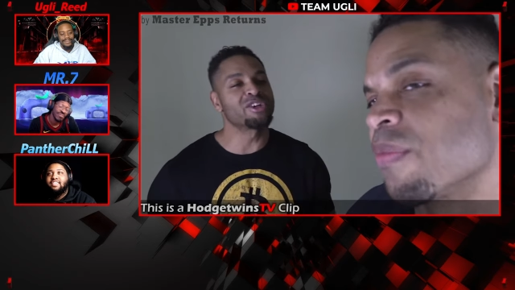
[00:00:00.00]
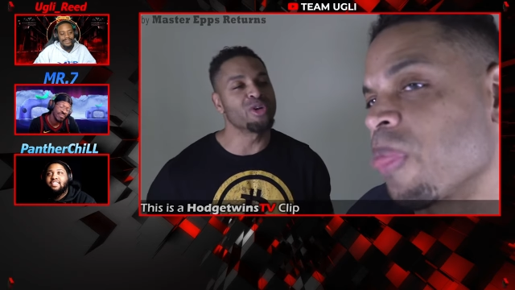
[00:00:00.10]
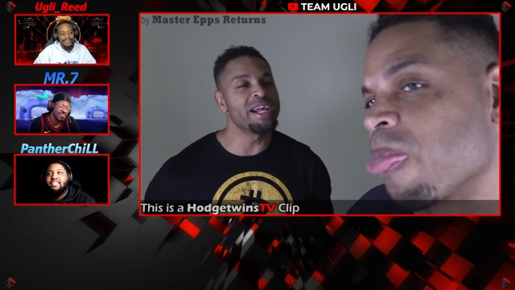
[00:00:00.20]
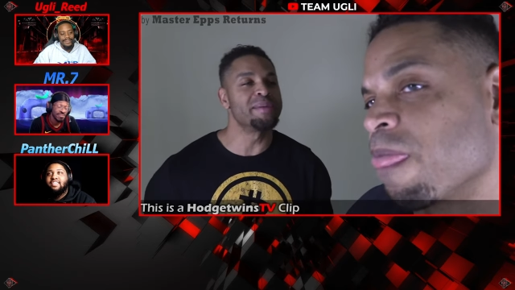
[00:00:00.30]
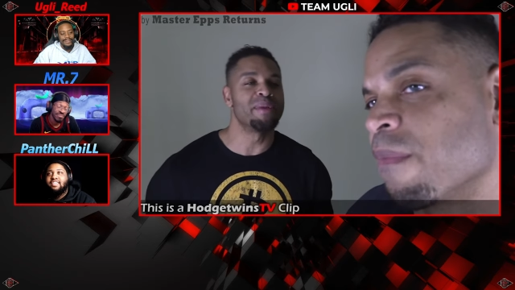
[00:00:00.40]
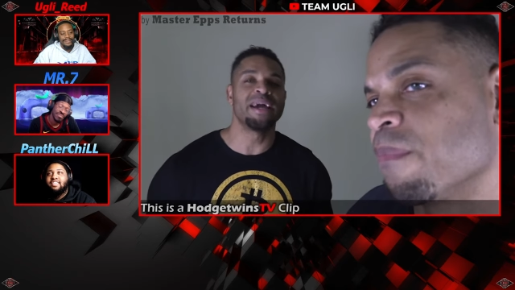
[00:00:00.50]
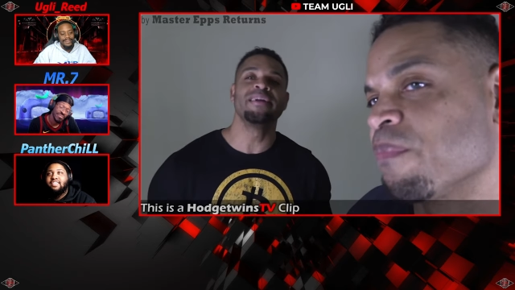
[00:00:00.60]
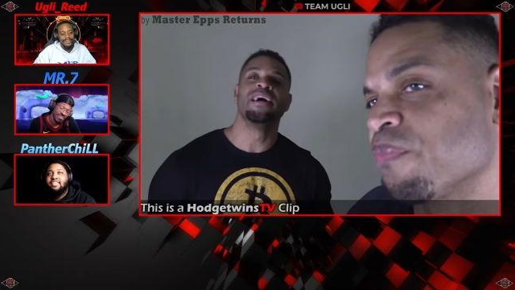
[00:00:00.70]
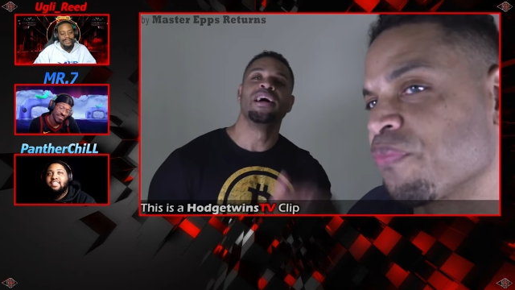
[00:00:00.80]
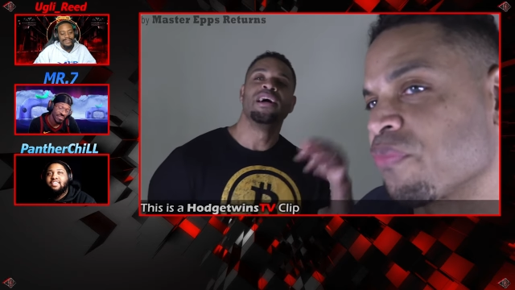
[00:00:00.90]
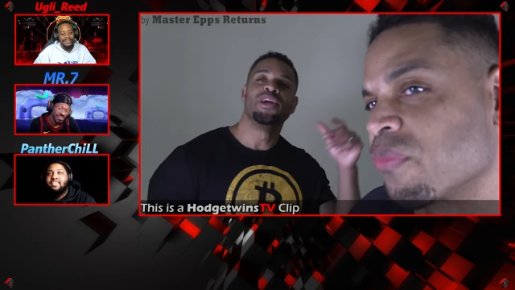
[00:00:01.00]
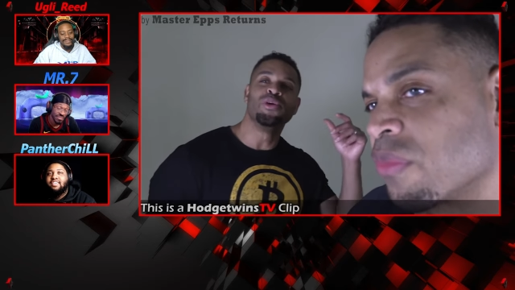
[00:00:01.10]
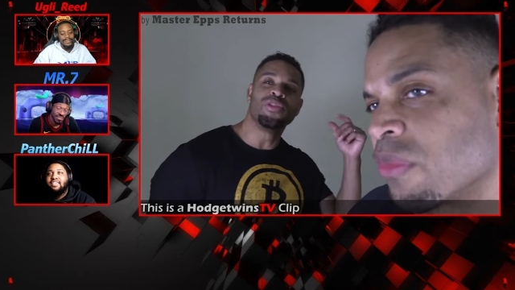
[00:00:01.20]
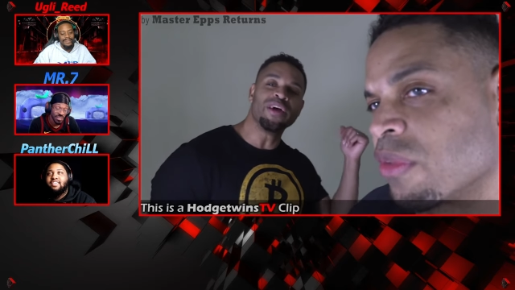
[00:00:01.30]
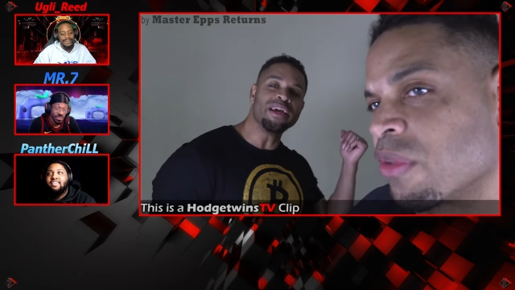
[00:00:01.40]
Speaker 1: credit, man. You
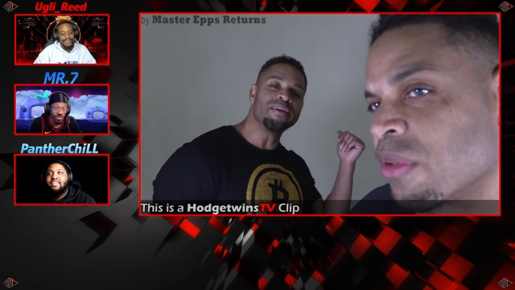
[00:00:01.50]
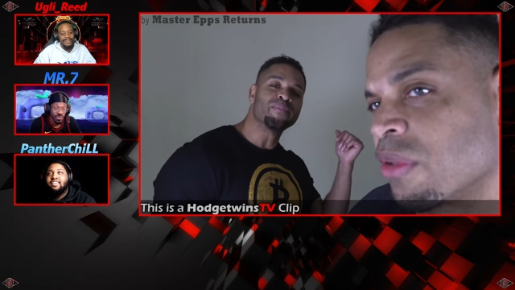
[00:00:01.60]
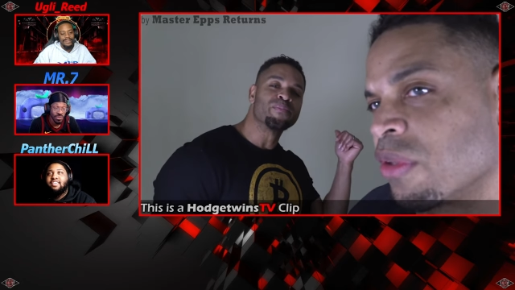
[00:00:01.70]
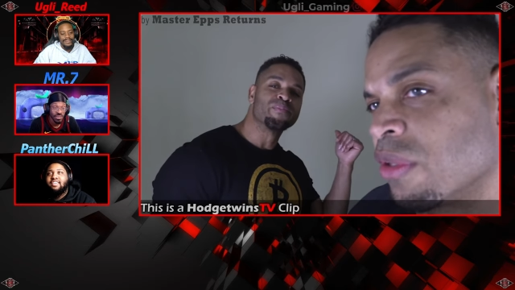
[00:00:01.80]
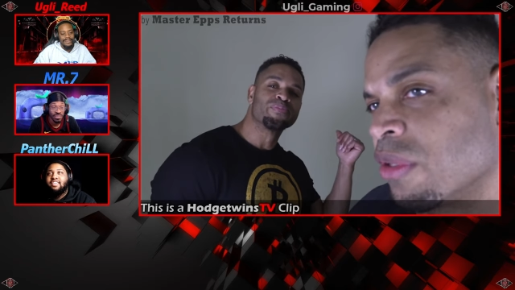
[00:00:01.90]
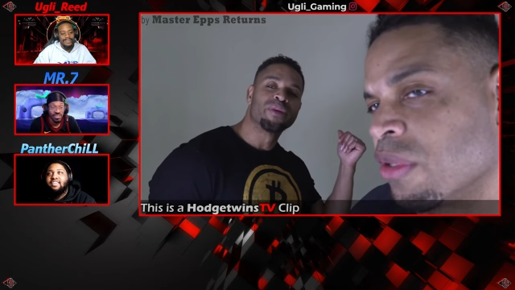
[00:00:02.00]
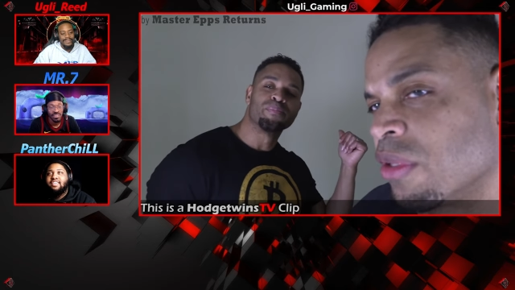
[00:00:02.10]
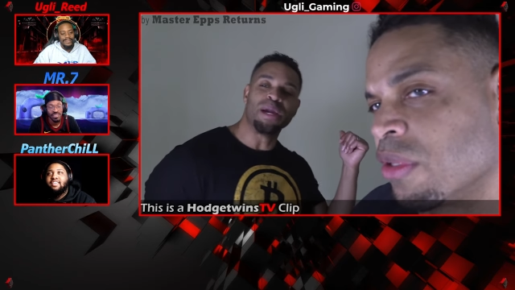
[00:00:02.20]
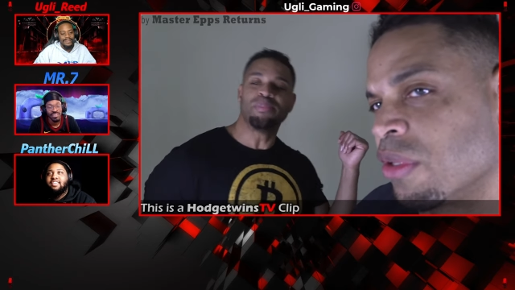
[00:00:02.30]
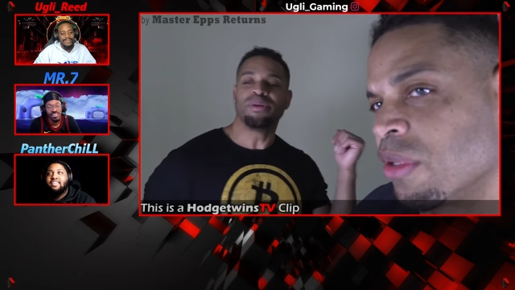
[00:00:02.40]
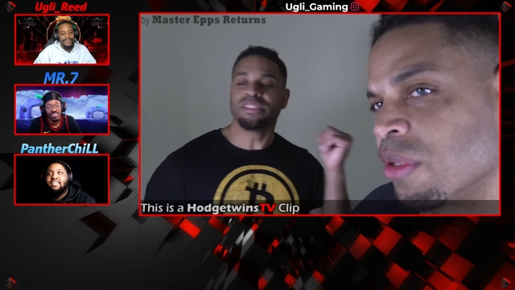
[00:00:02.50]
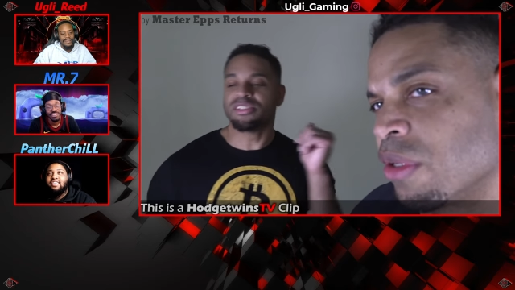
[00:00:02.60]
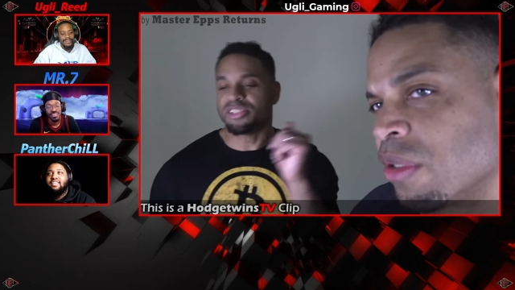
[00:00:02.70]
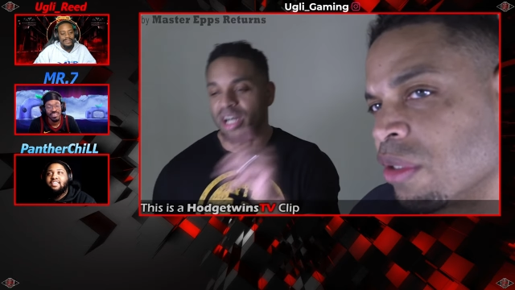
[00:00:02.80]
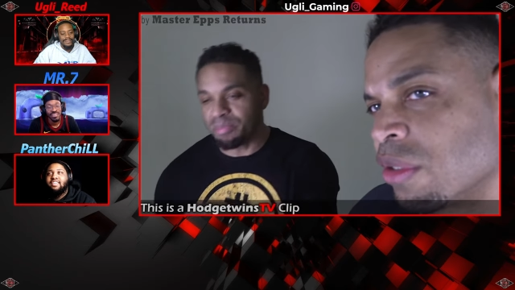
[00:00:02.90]
think people
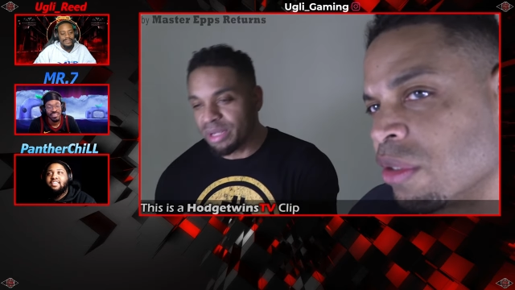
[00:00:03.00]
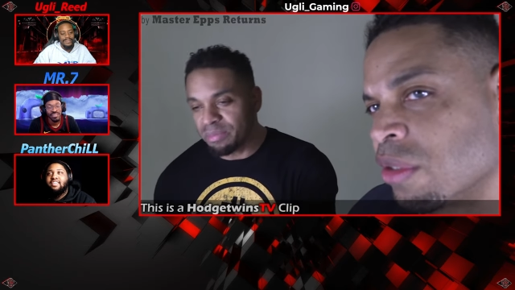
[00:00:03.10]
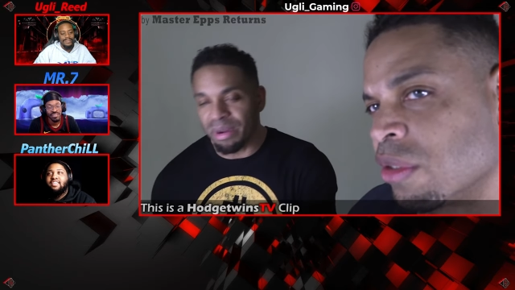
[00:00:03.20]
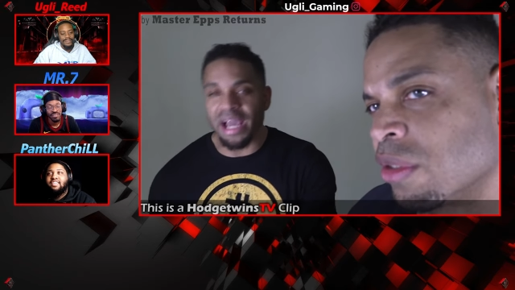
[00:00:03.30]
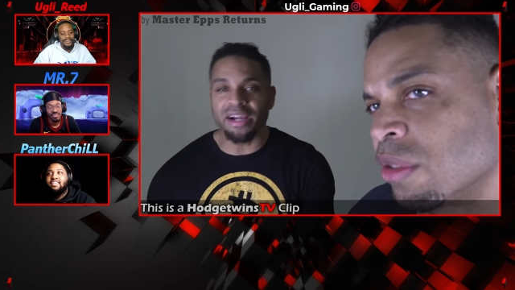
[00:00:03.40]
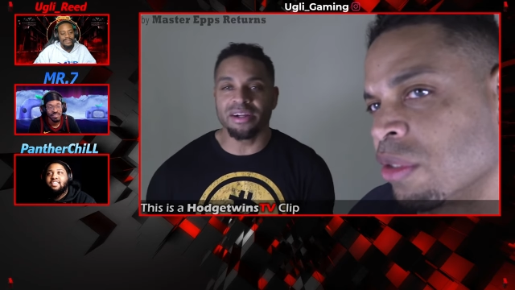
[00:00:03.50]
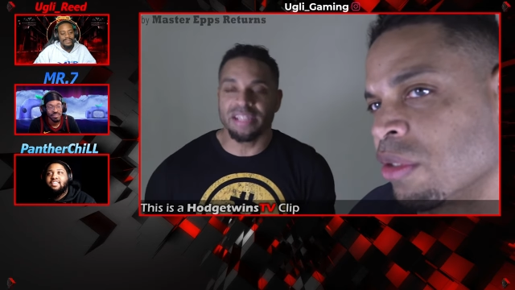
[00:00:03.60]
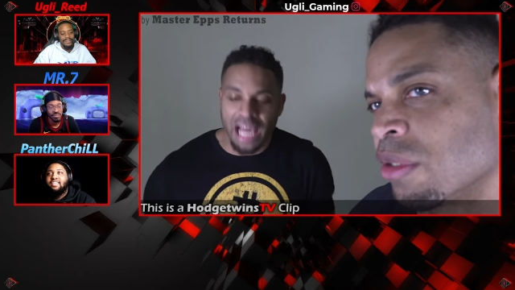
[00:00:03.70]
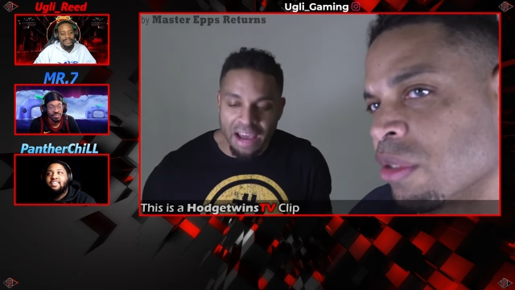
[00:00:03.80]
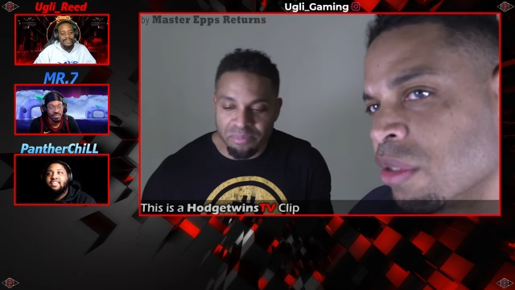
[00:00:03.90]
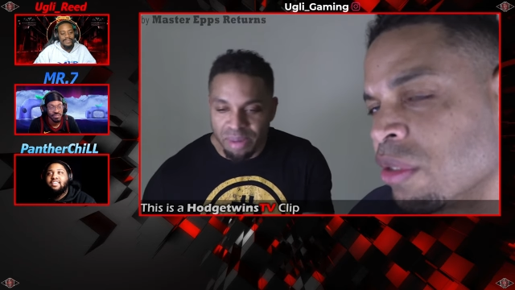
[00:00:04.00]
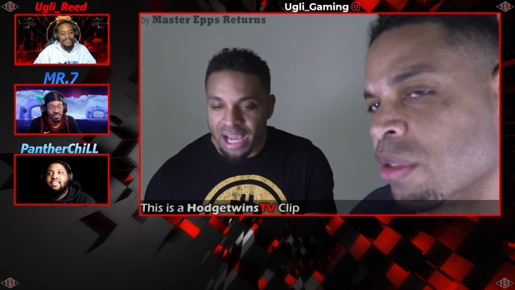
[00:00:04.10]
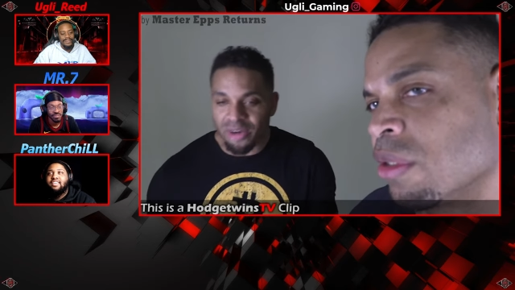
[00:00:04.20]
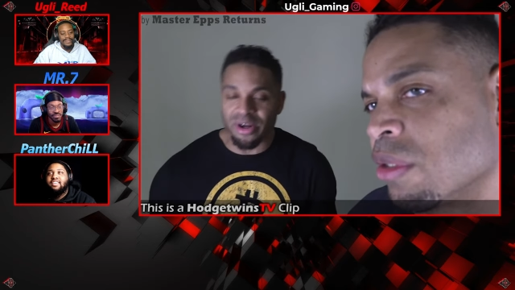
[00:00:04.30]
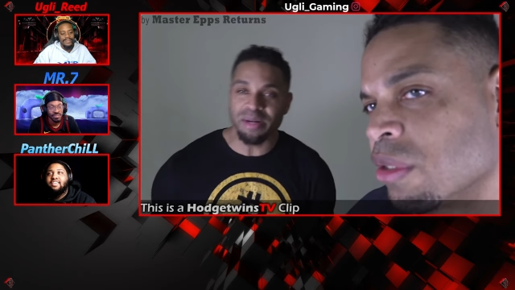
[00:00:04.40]
just jump in the back having
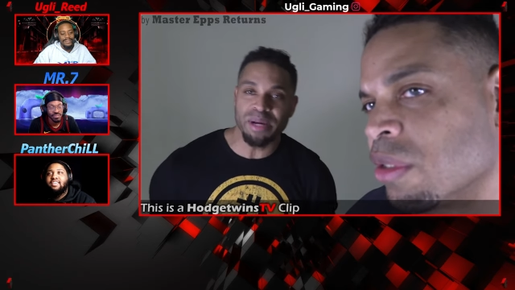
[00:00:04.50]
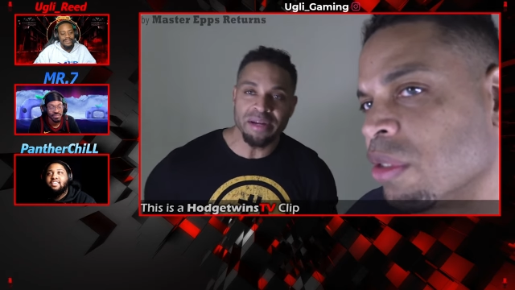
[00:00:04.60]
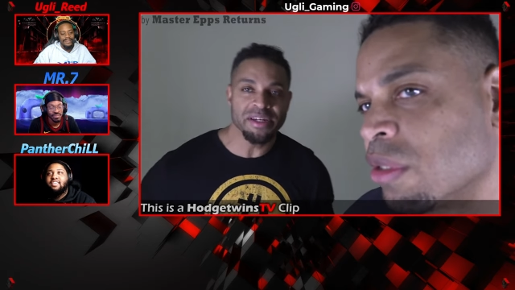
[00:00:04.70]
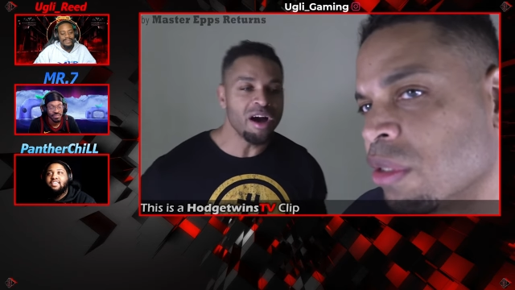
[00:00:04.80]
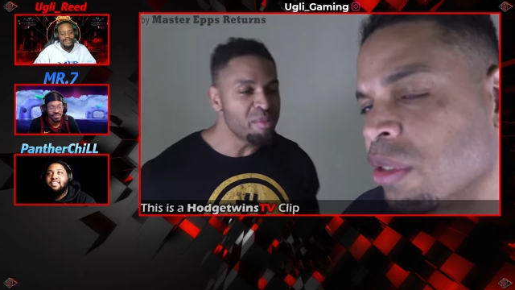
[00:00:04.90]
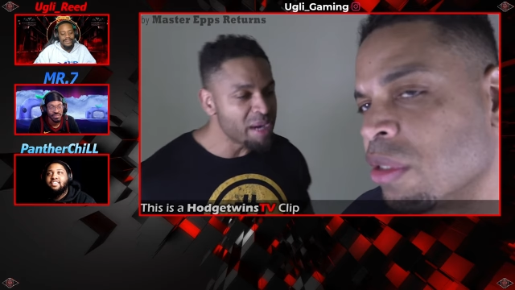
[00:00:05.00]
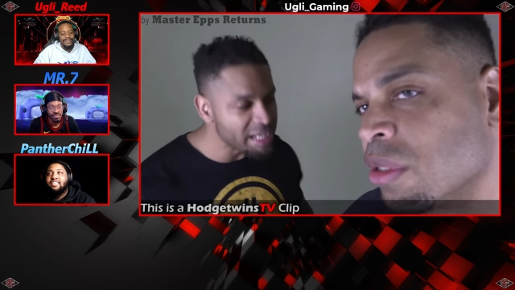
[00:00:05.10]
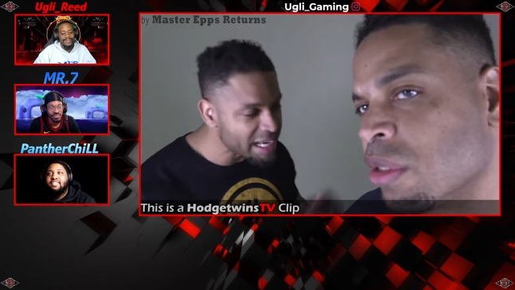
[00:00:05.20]
bad credit, man? No, man, they